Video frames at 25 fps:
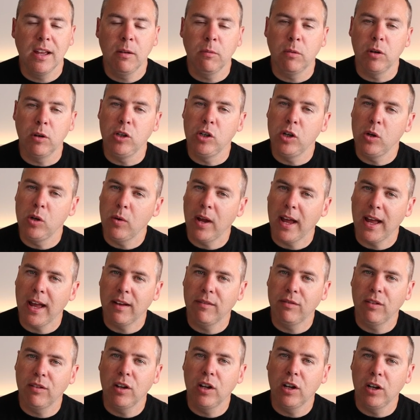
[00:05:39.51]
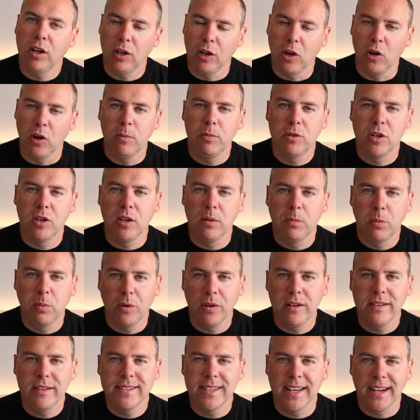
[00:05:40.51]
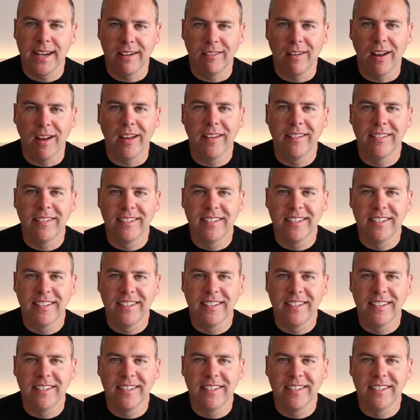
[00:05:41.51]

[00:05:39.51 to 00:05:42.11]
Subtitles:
when you have Loop 2.0.